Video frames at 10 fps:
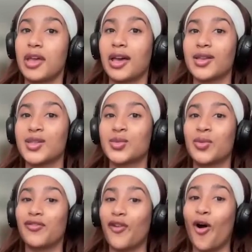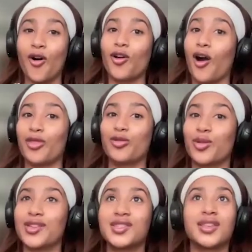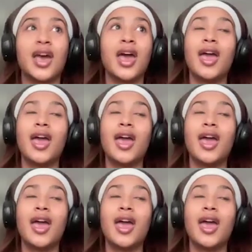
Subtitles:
because we've all gone through this